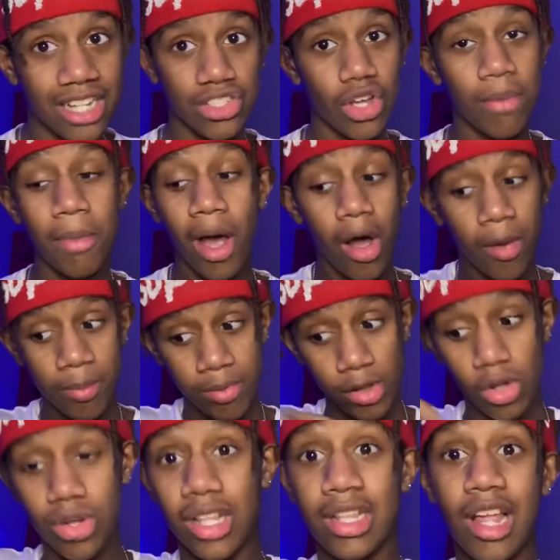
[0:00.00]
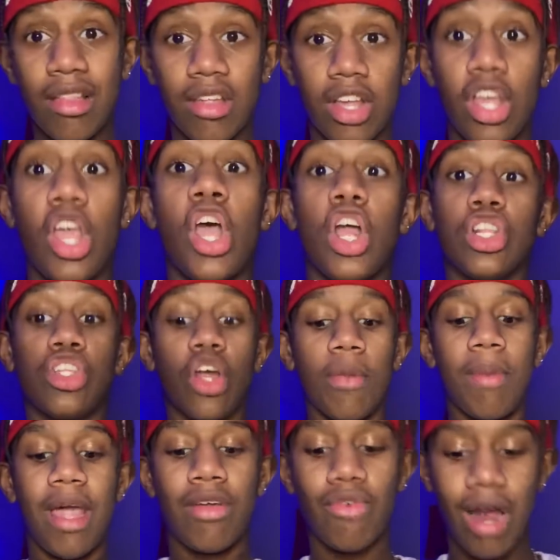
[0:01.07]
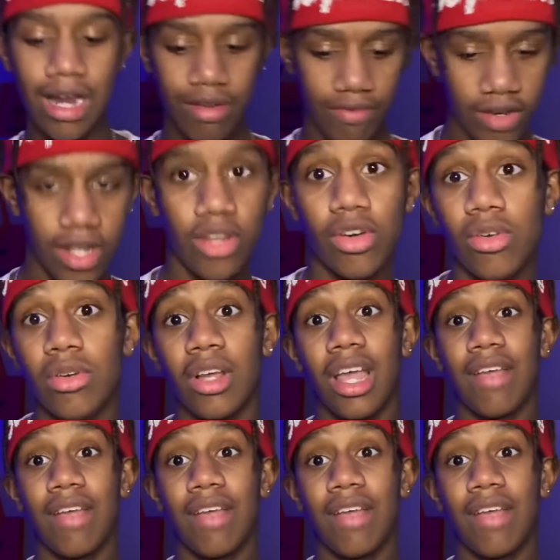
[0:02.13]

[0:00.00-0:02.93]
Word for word: So I'm gonna upload another dirt bike riding video.